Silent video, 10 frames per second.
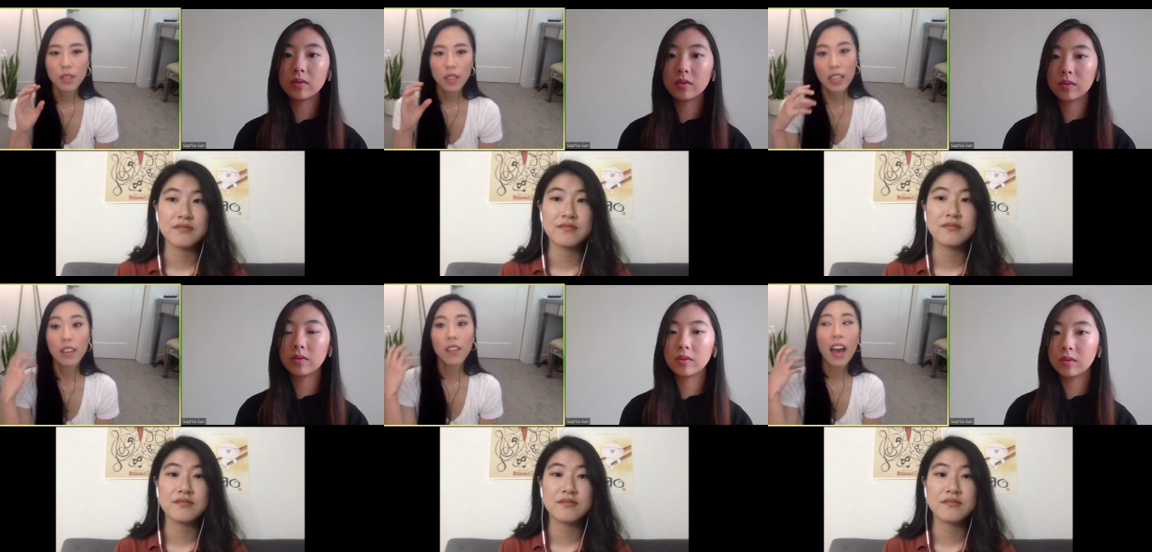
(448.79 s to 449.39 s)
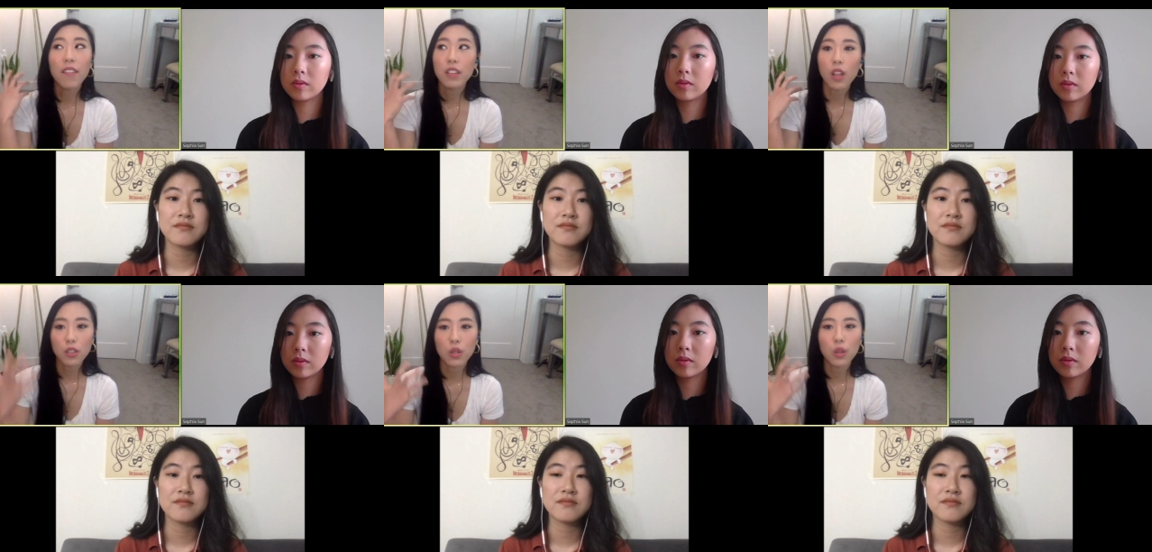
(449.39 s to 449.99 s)
Speaker 1: like have a
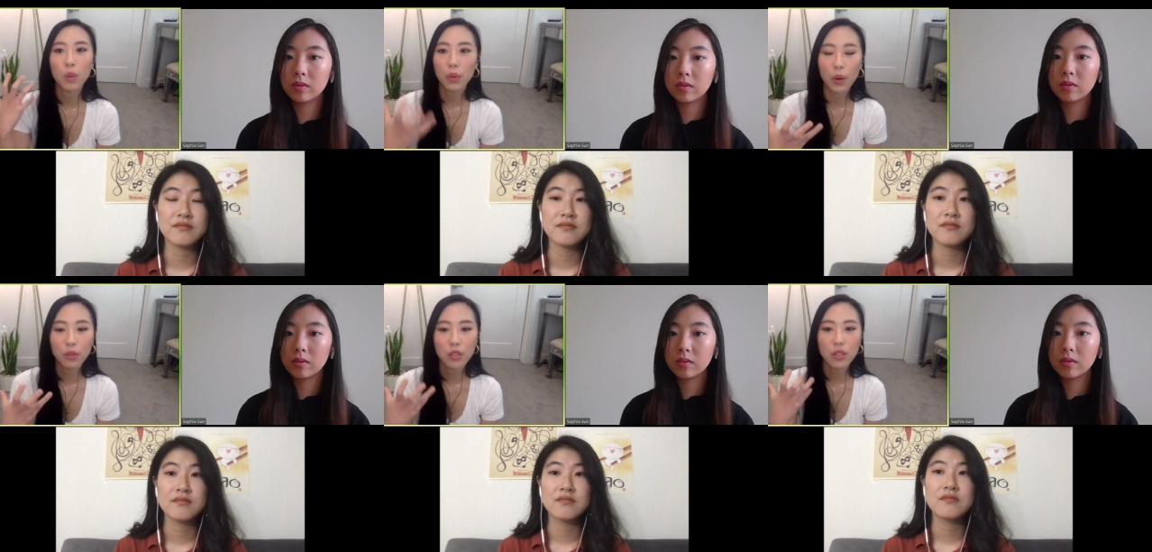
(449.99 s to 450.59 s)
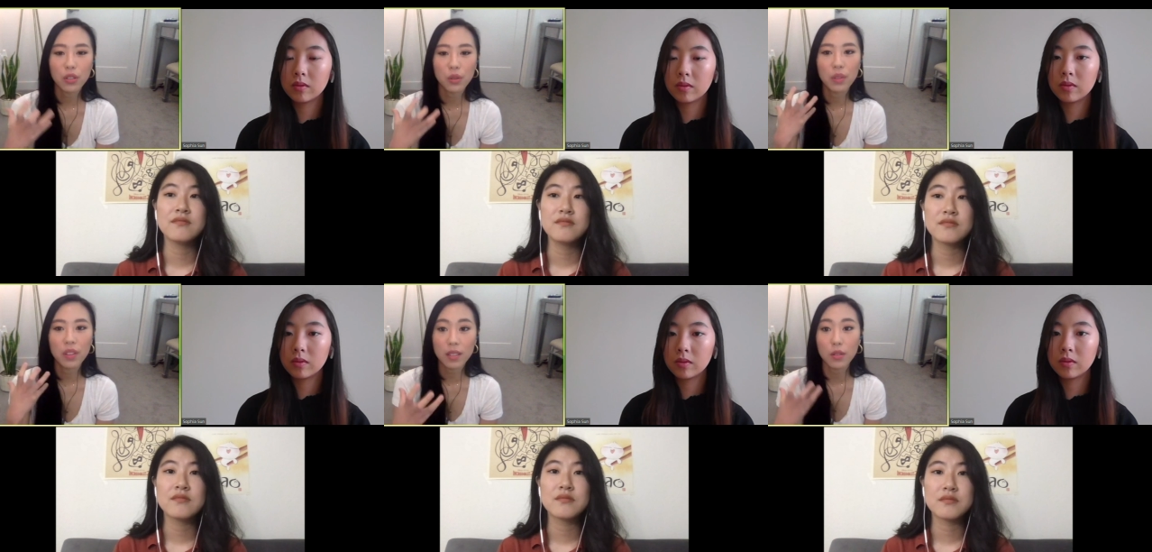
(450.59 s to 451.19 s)
logical approach to
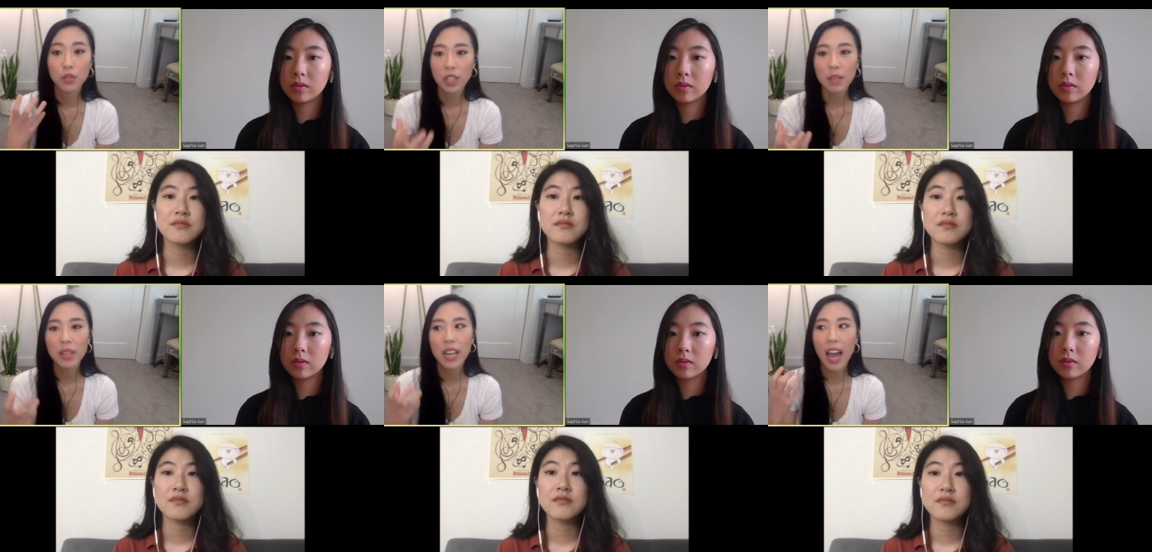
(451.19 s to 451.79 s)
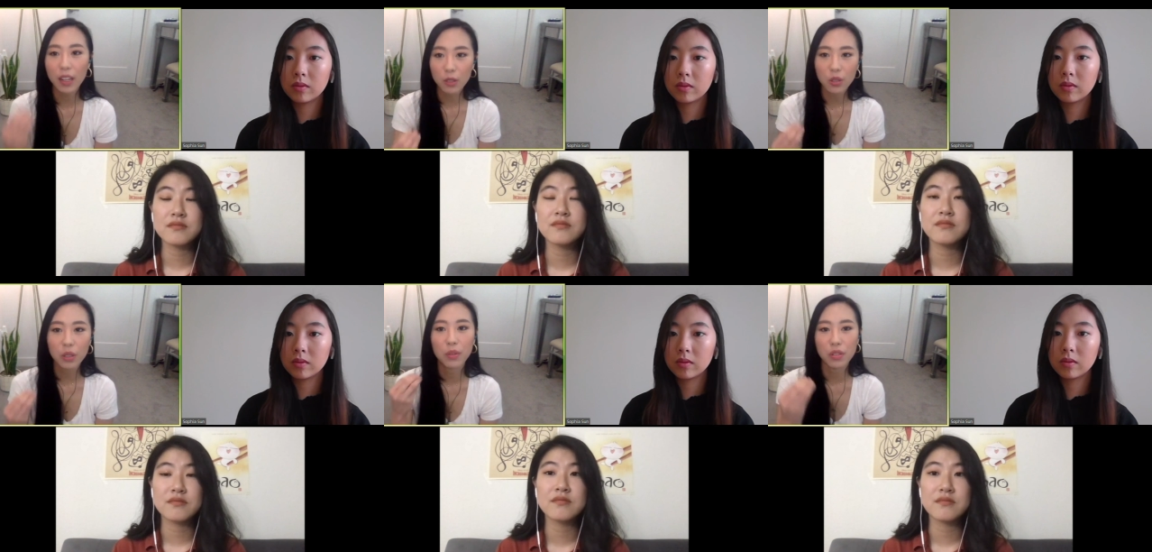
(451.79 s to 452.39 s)
this dream and
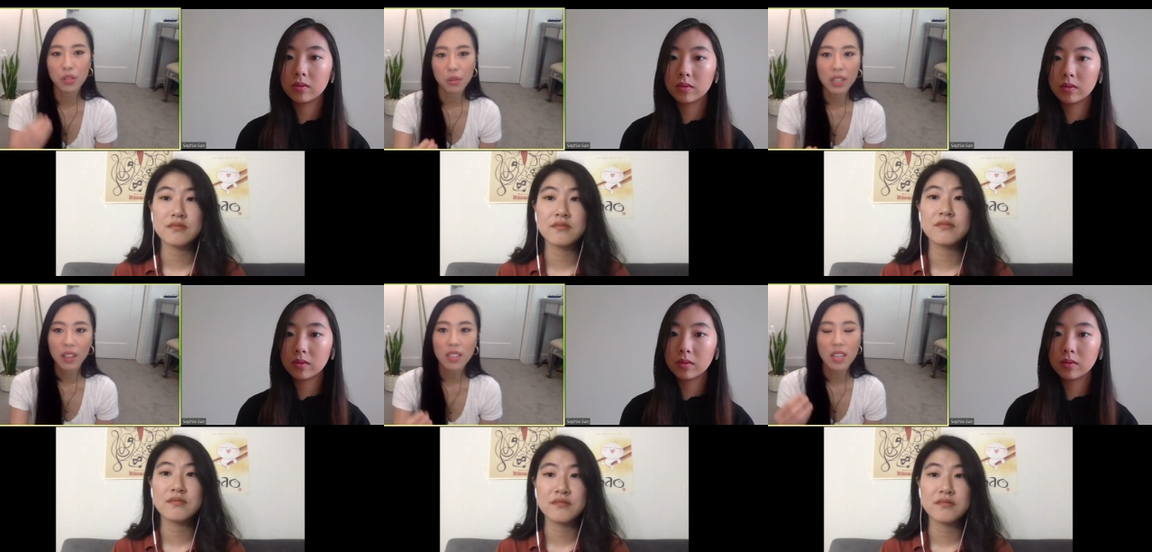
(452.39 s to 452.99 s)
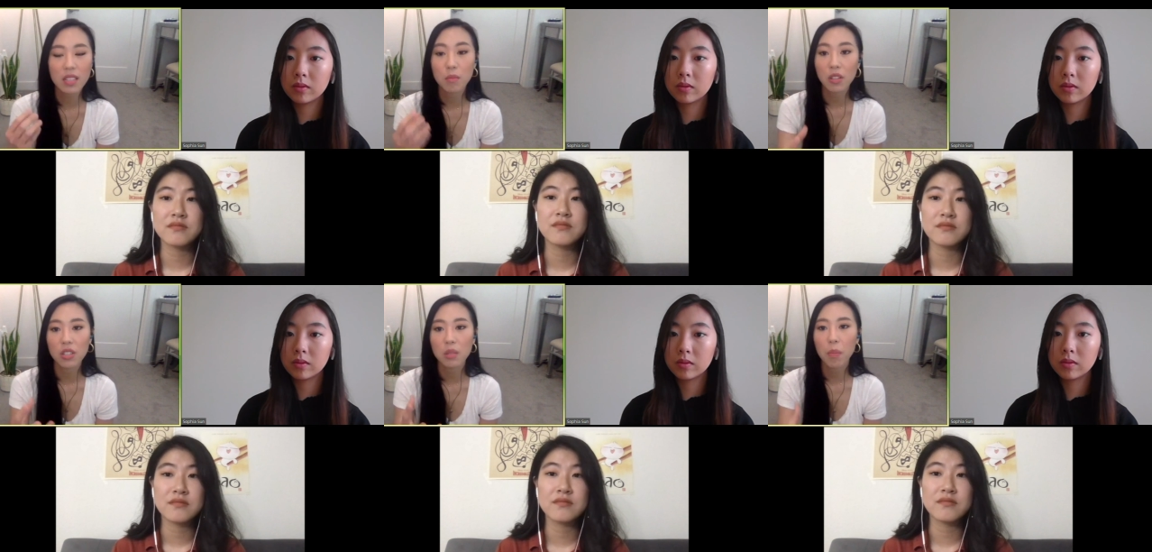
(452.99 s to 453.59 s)
actually pursuing this as
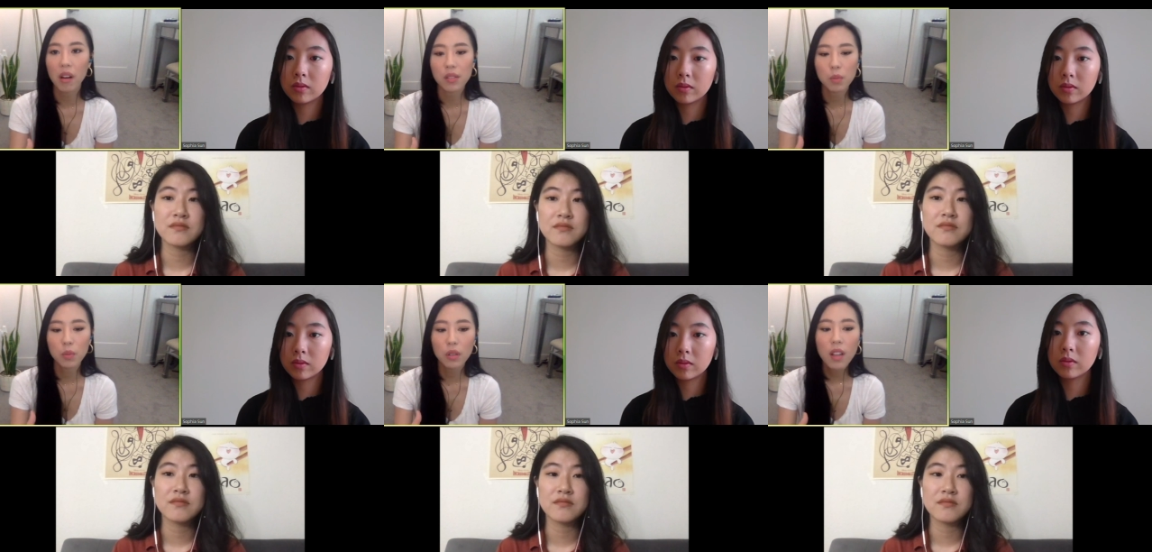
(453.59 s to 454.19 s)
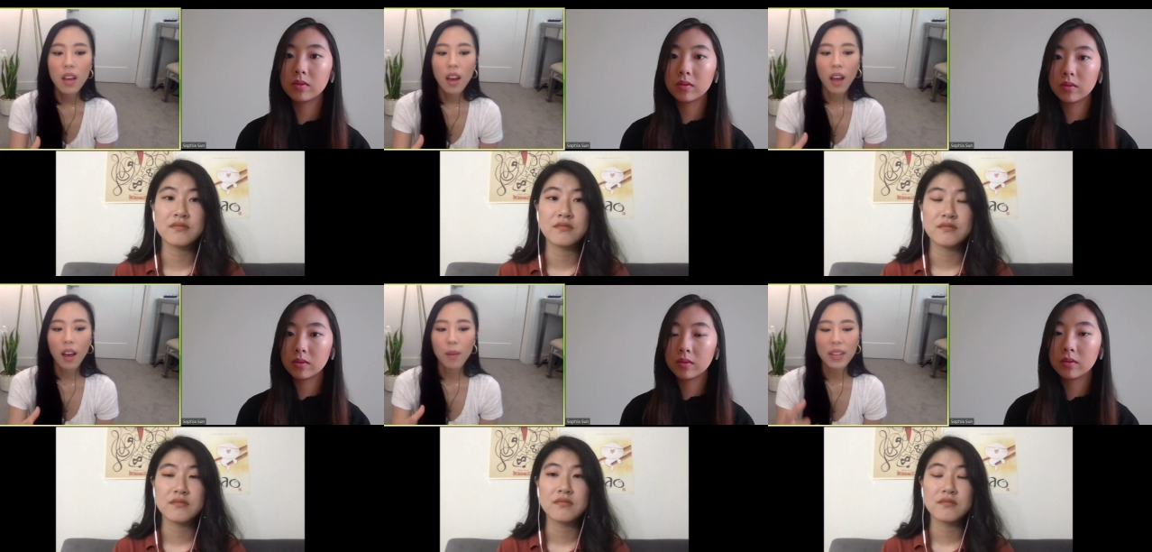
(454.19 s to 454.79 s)
much as possible.
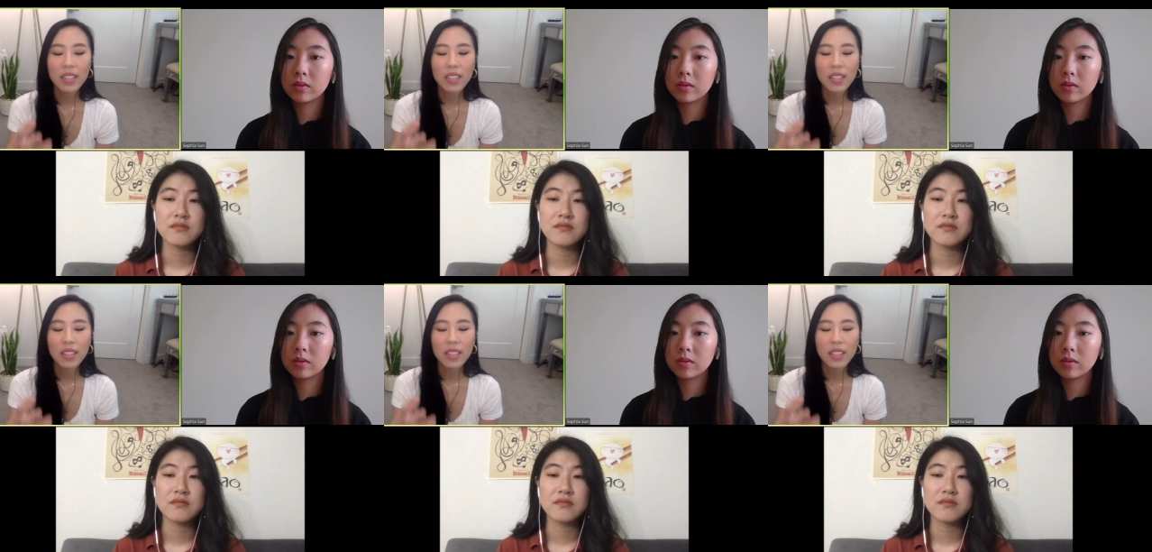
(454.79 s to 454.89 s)
I